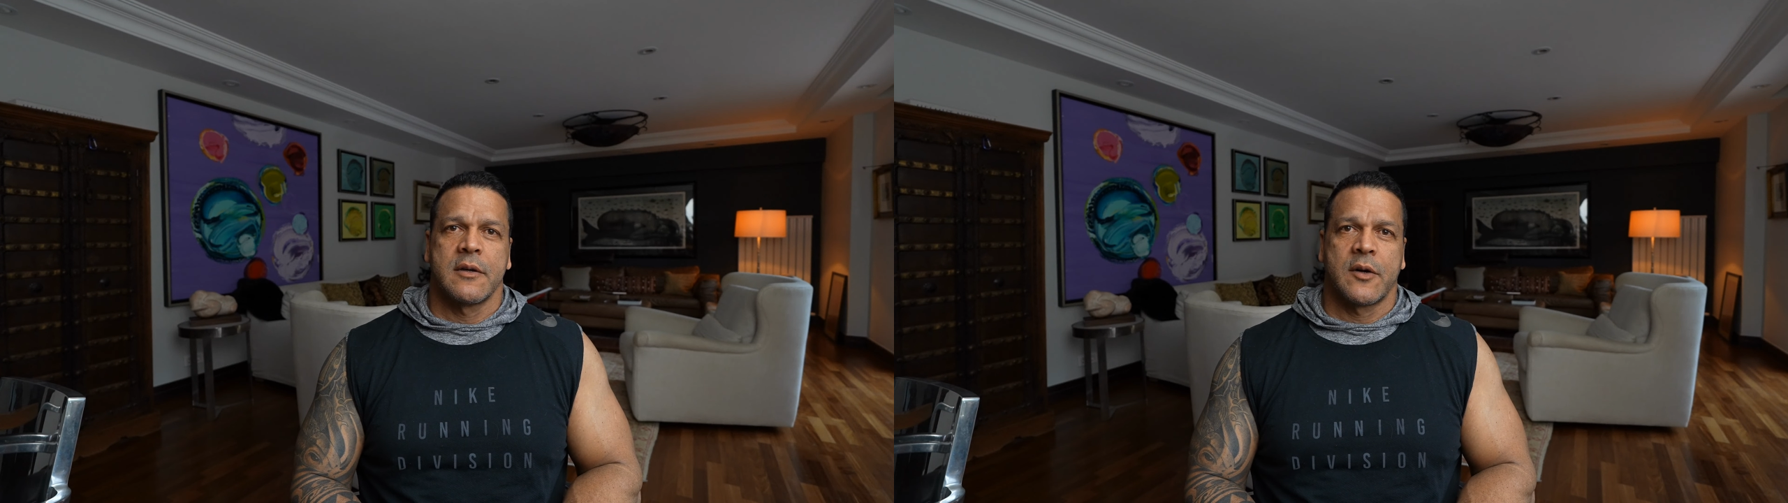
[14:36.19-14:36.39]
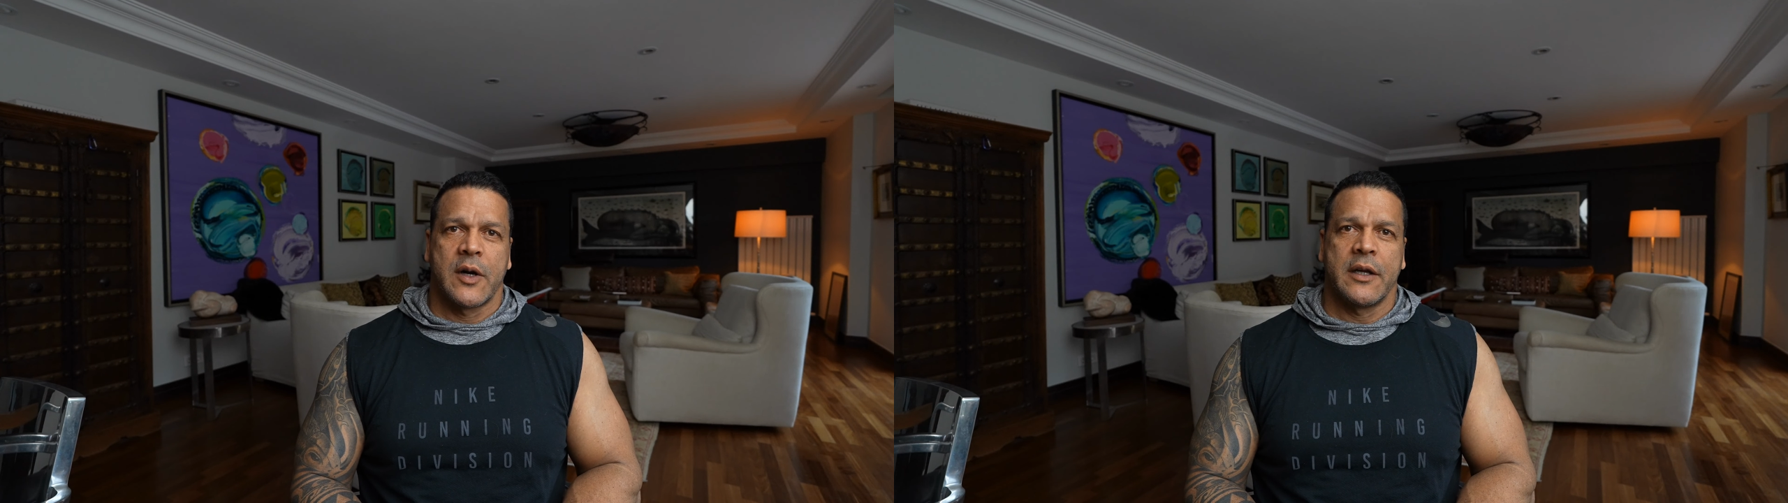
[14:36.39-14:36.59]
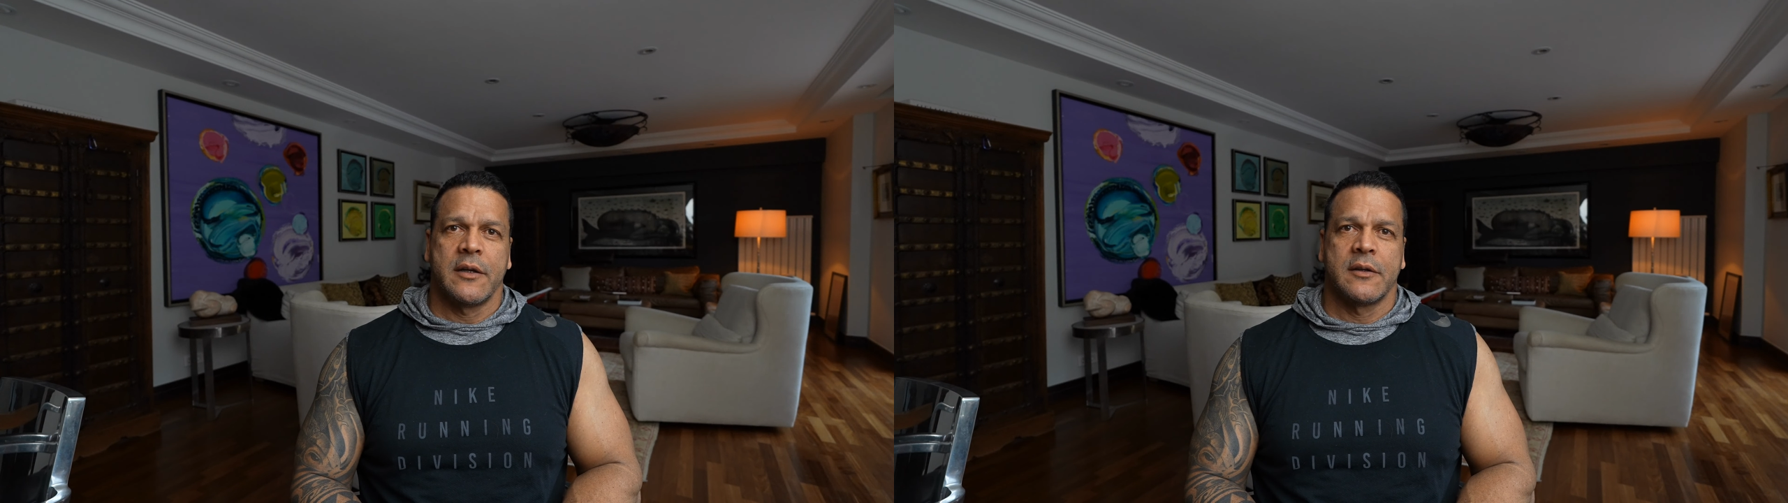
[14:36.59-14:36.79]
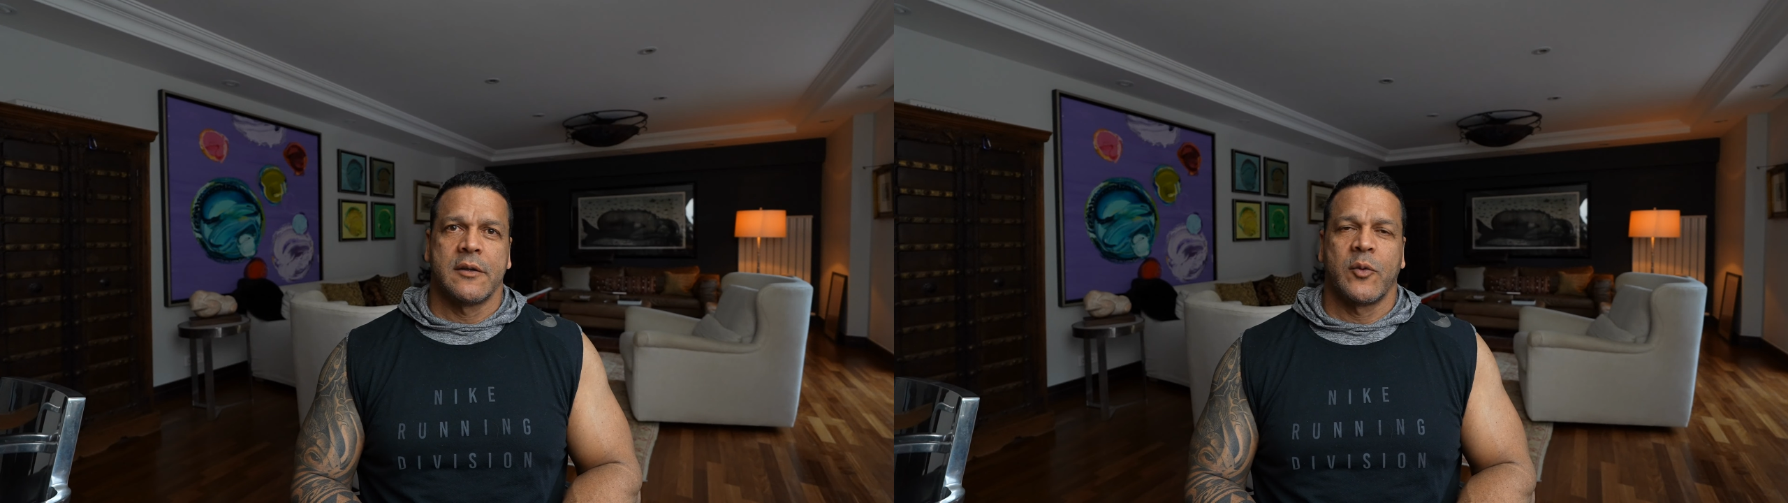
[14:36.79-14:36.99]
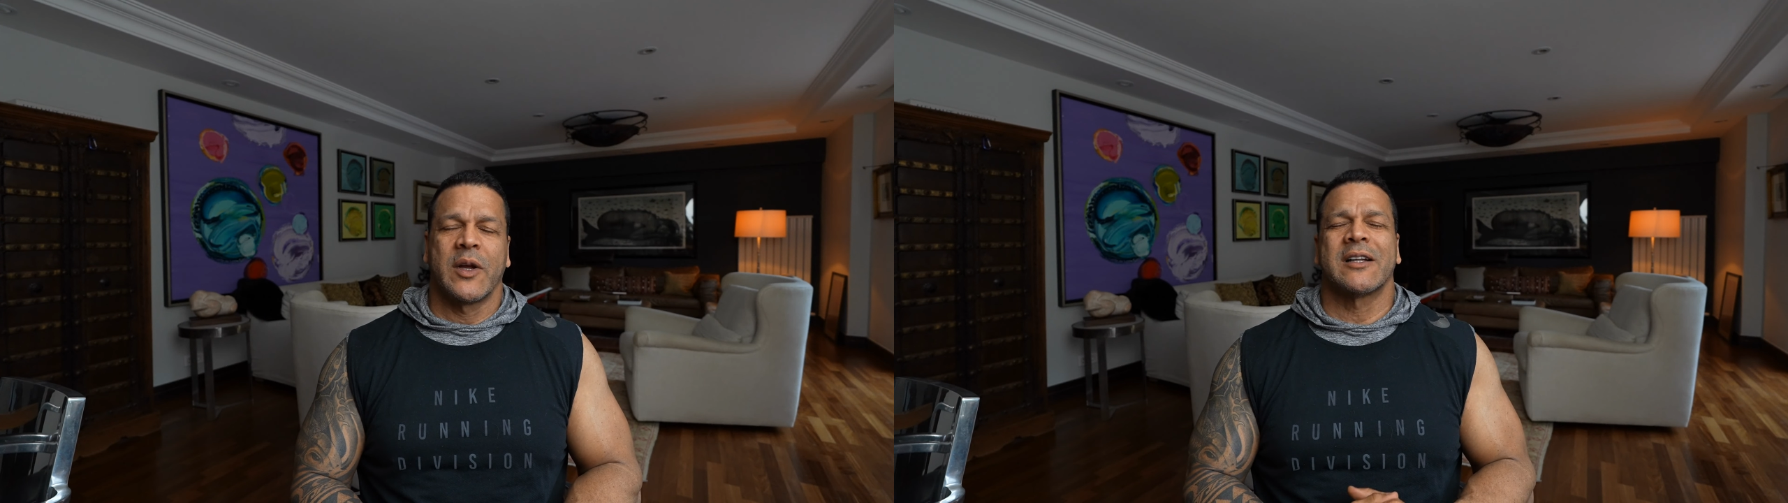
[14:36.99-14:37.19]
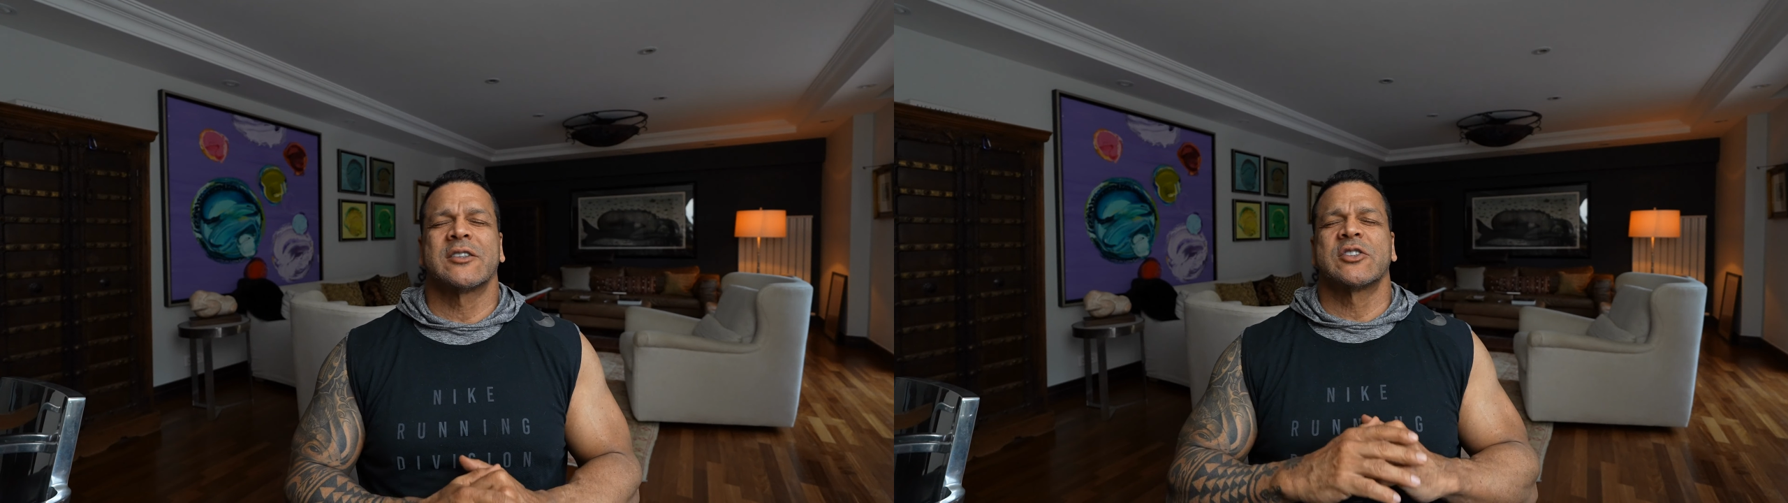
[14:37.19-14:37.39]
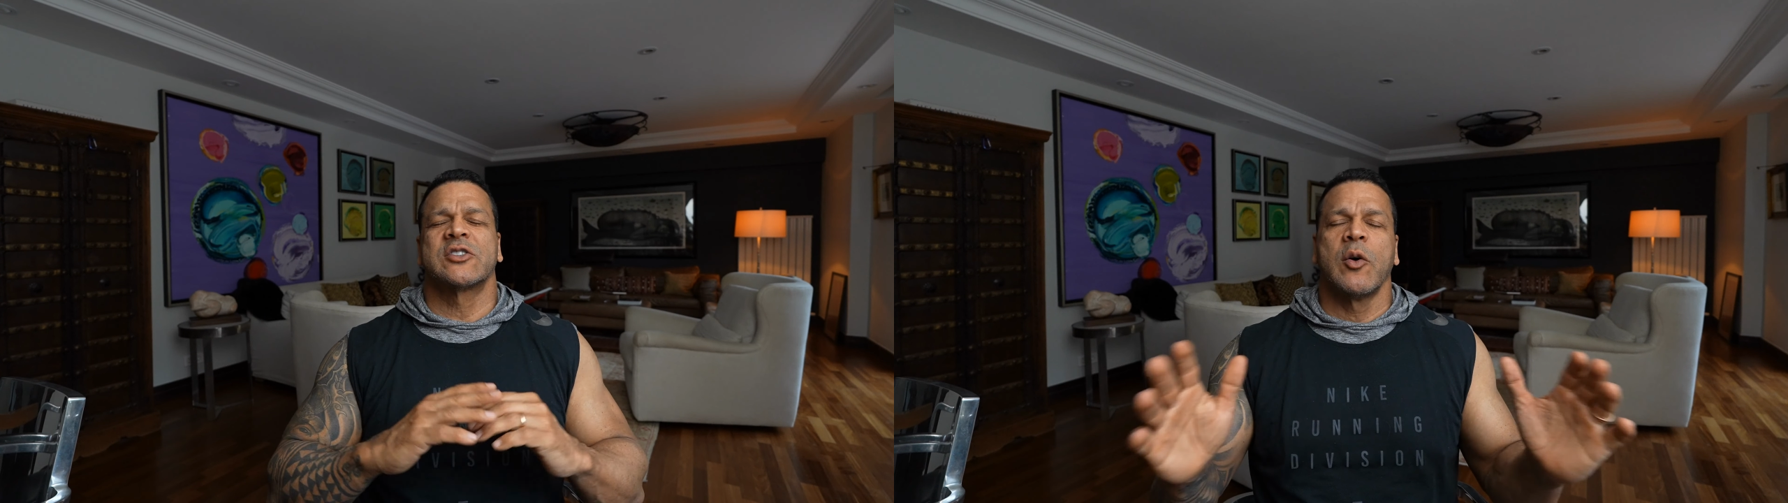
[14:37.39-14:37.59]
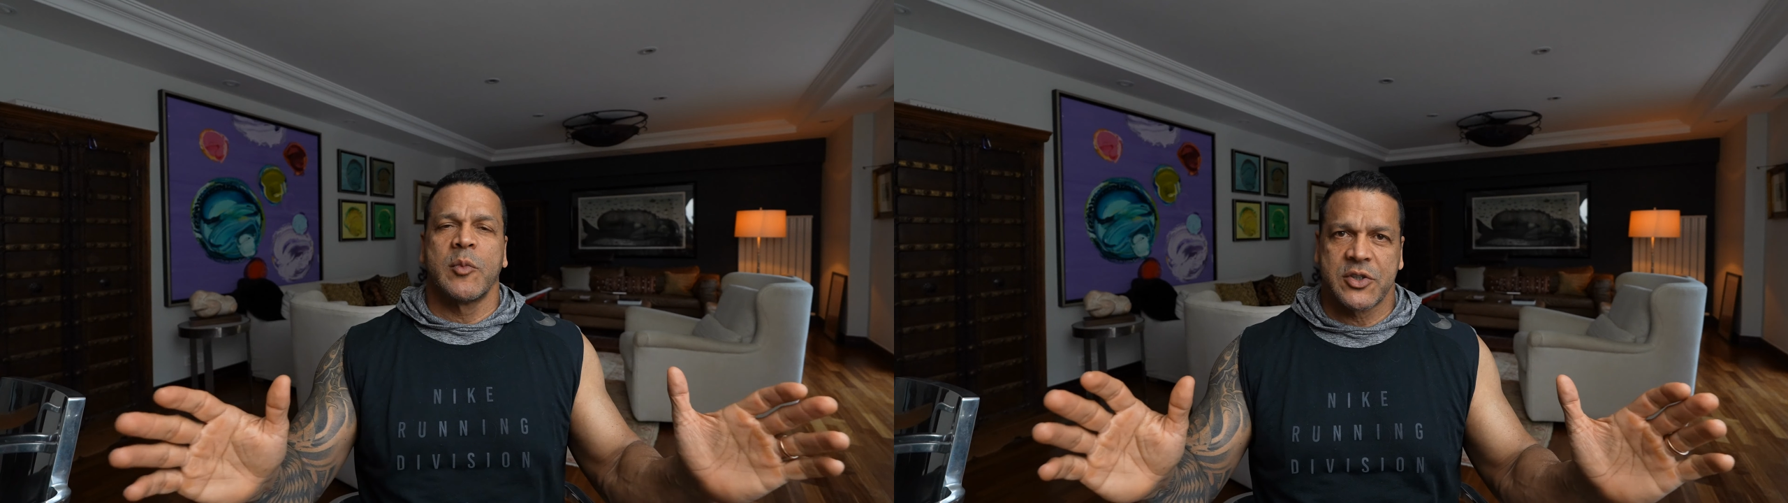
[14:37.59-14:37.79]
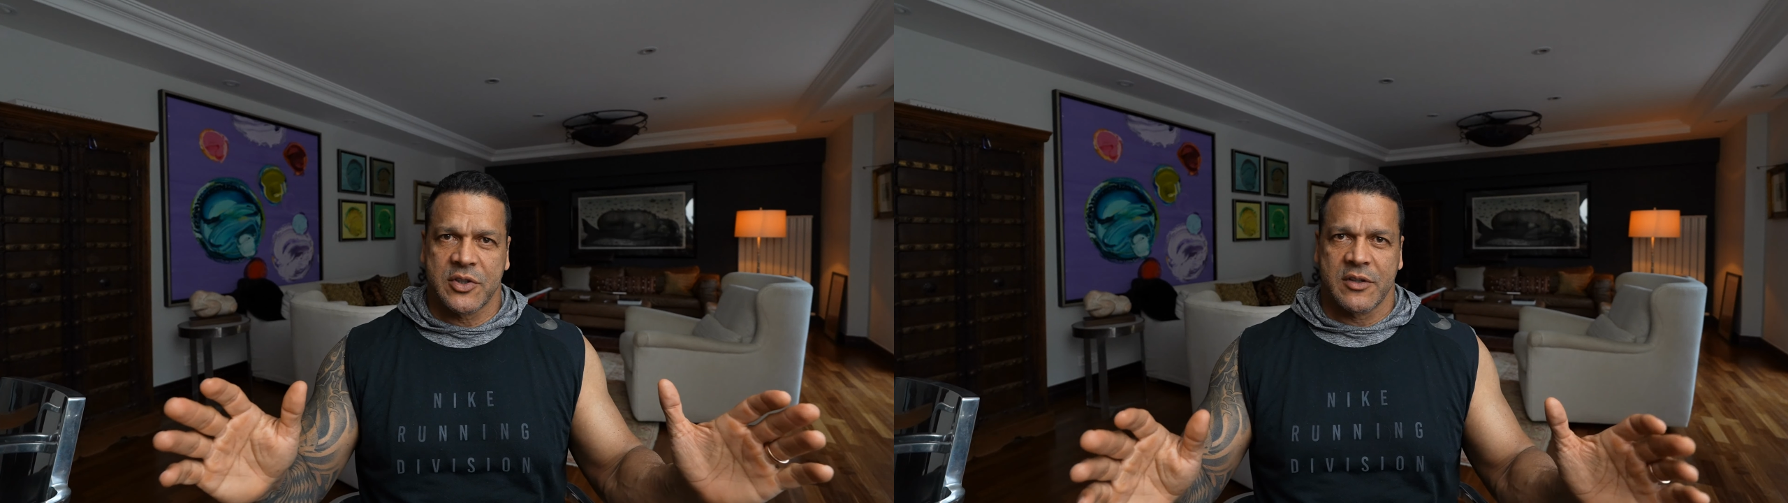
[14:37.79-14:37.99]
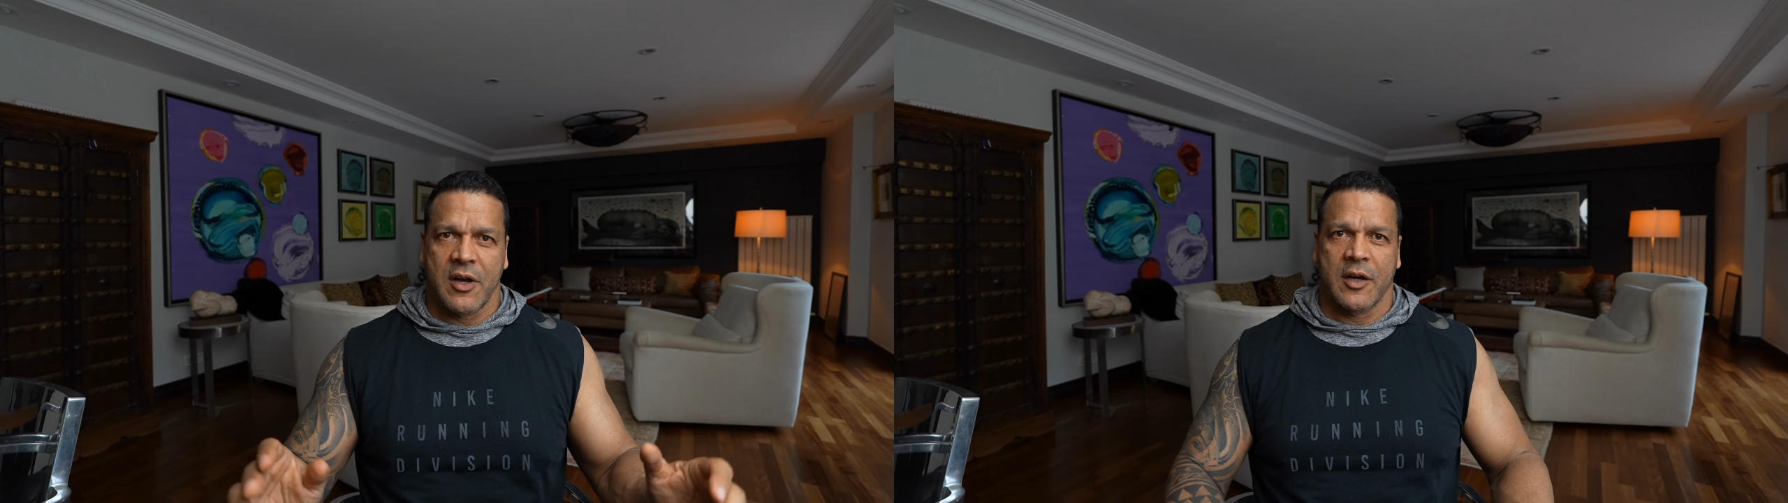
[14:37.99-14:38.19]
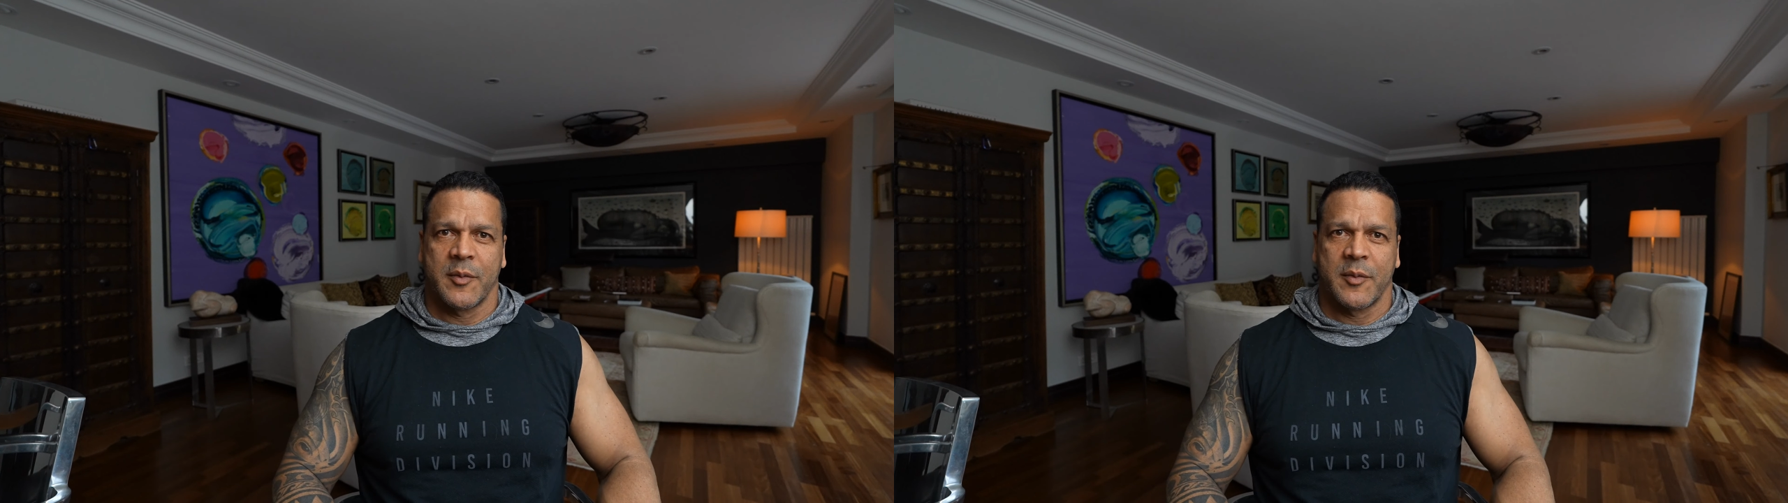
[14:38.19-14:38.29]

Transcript: All right? We got so much to talk